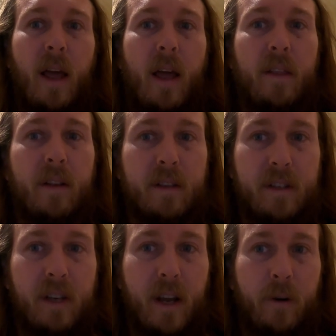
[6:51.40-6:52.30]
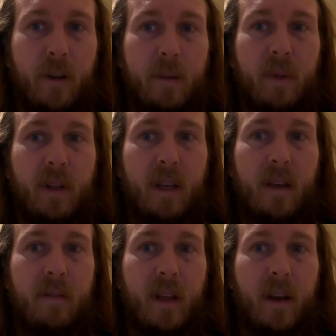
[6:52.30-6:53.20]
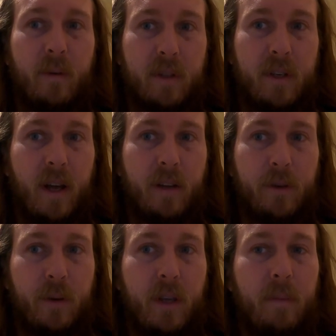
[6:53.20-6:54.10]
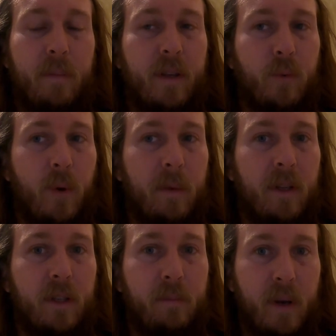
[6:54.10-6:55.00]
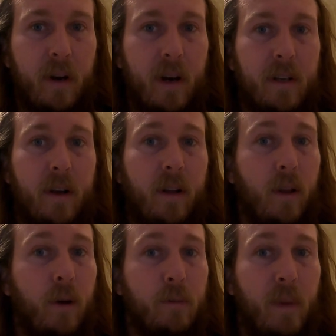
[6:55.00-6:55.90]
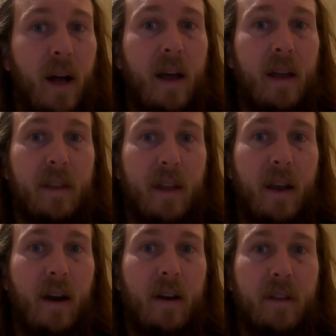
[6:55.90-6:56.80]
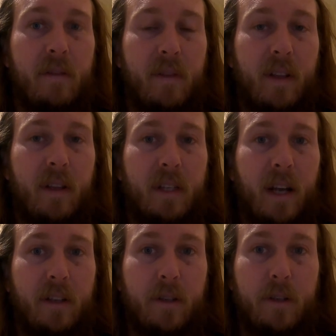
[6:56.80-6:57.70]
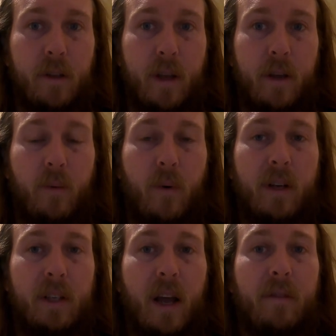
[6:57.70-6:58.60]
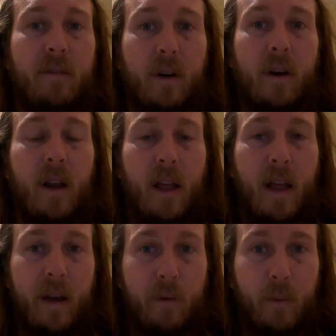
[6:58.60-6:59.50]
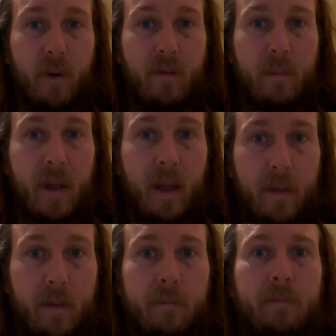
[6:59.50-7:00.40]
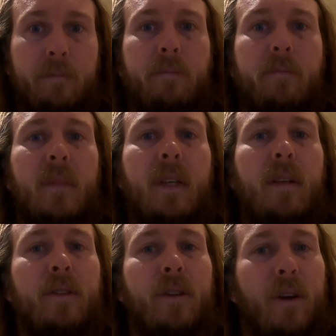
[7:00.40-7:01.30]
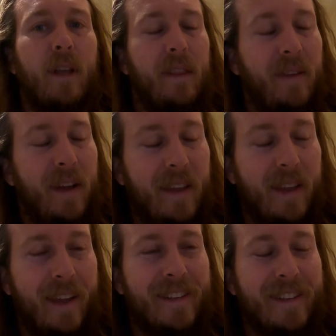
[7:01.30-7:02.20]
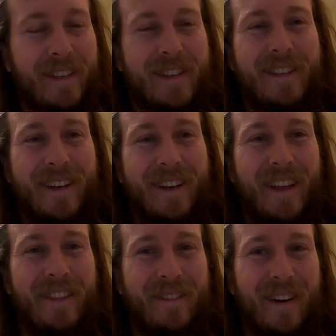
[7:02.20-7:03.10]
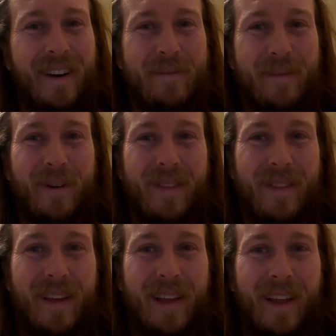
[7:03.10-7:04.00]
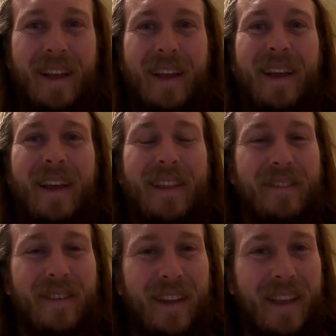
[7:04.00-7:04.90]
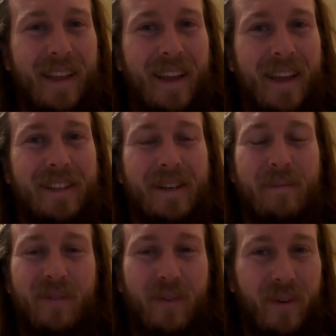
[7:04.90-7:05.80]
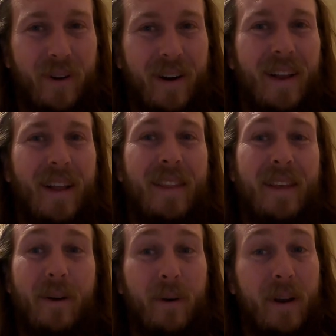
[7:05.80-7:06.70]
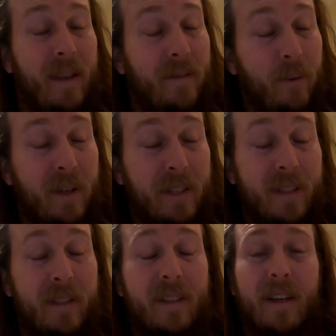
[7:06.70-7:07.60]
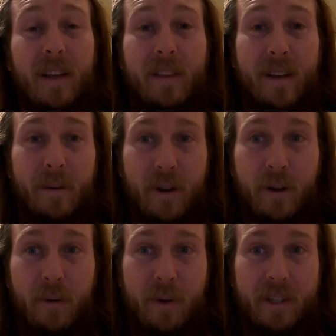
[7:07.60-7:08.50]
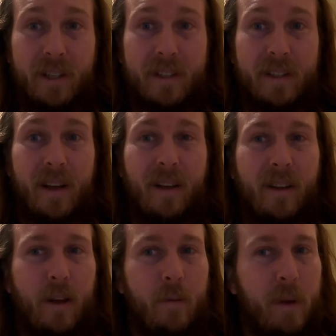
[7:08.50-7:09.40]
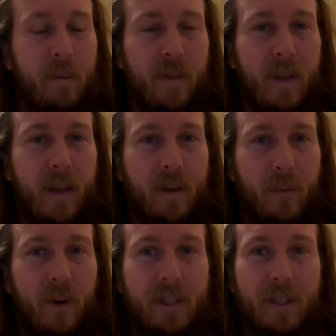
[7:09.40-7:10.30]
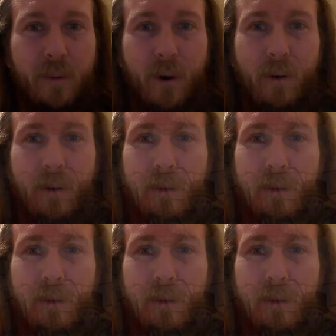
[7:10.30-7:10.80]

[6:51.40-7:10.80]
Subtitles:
and this is generally believed that it was done to keep these women's spirit close by in the air to the village, actually, so they could watch after everyone from death. So in the Viking Age, this is another very important thing. In the Viking Age and before, there were evil witches and there were good witches. A lot of people think that witches were only